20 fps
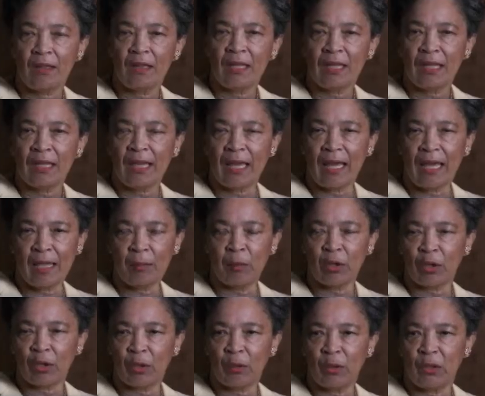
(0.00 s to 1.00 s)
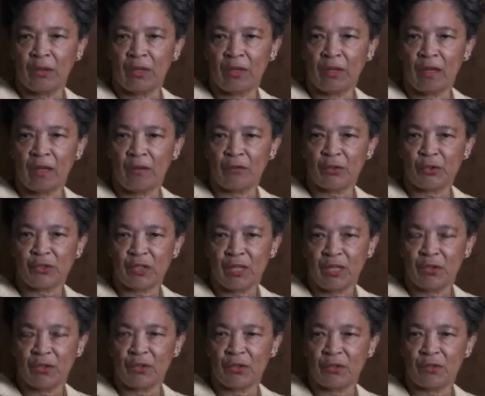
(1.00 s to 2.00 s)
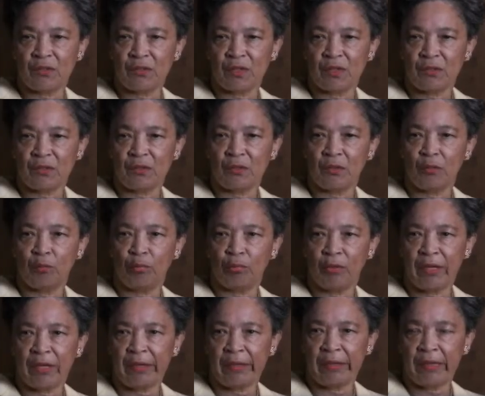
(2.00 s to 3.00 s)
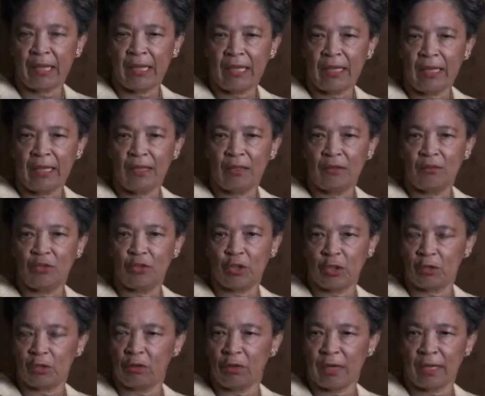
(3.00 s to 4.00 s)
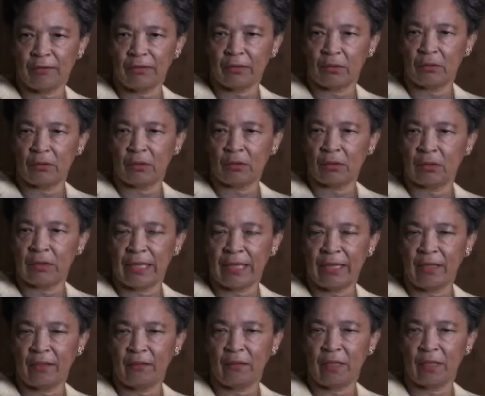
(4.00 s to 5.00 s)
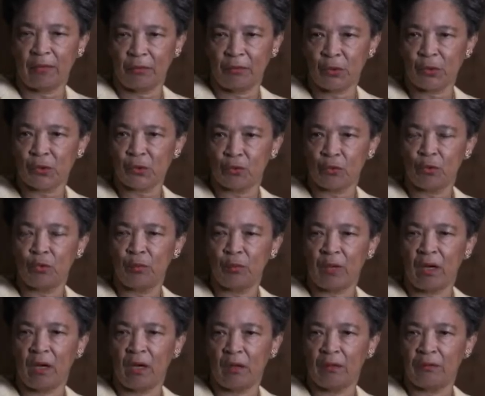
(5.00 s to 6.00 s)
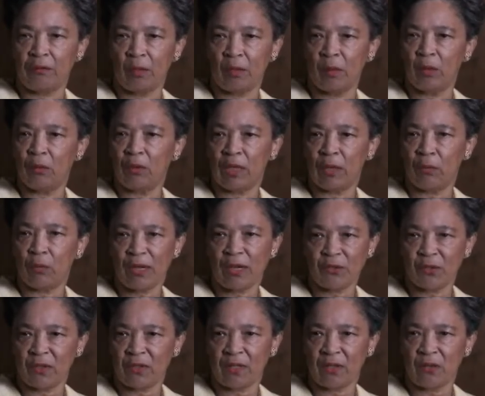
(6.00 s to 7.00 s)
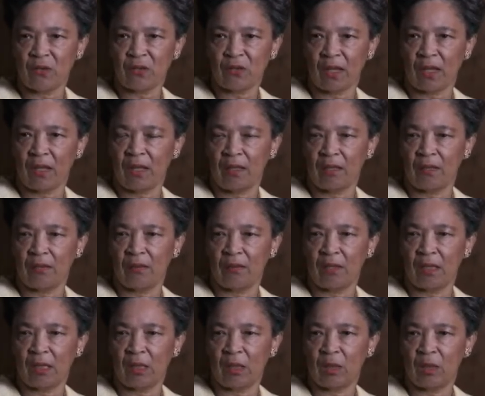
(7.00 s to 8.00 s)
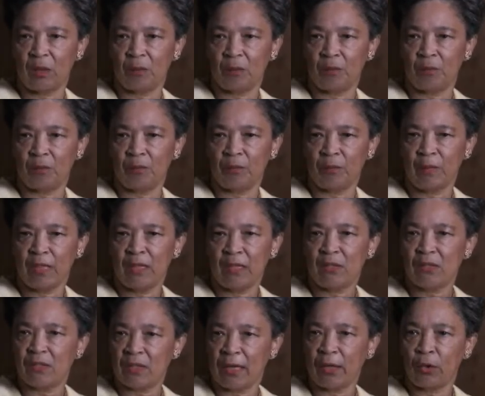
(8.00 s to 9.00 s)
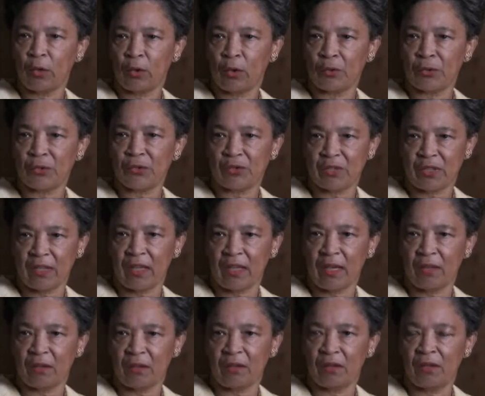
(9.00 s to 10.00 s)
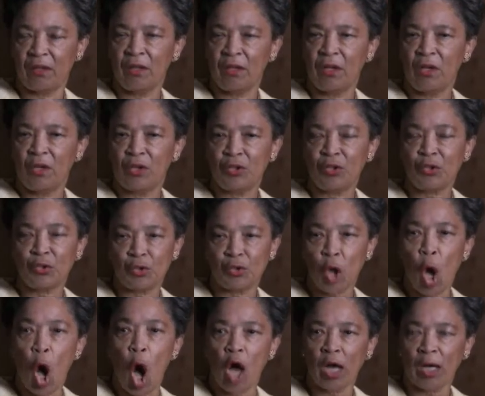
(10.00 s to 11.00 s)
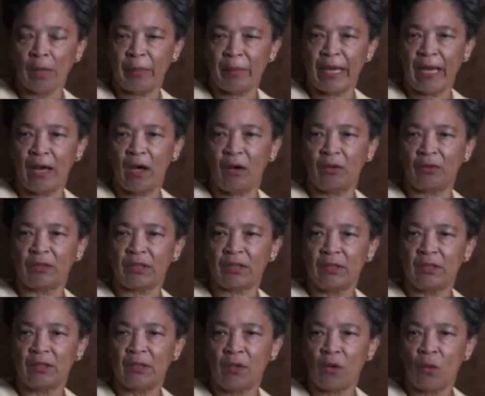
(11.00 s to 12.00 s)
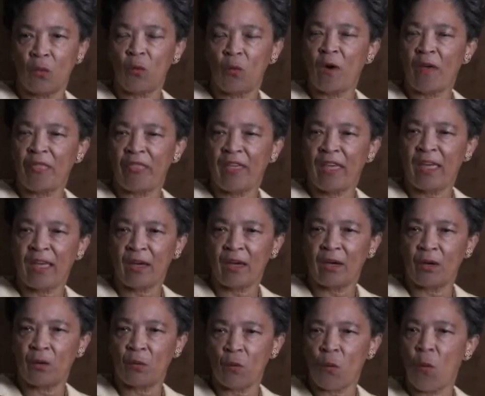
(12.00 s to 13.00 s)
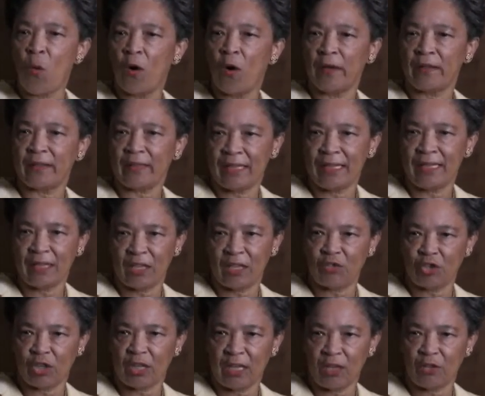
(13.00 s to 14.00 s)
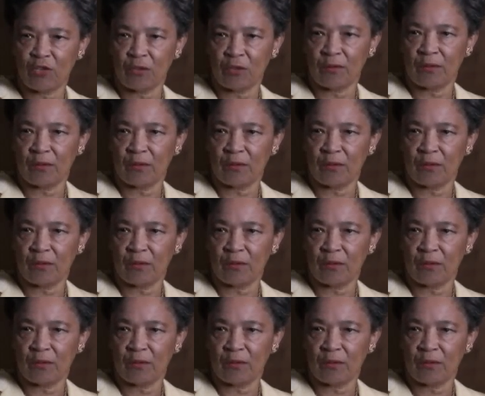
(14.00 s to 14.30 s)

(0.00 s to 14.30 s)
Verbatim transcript: The aim of the Community Conversations is to bring a geographical and diverse group of community residents and um, stakeholders together to talk about what they want in education.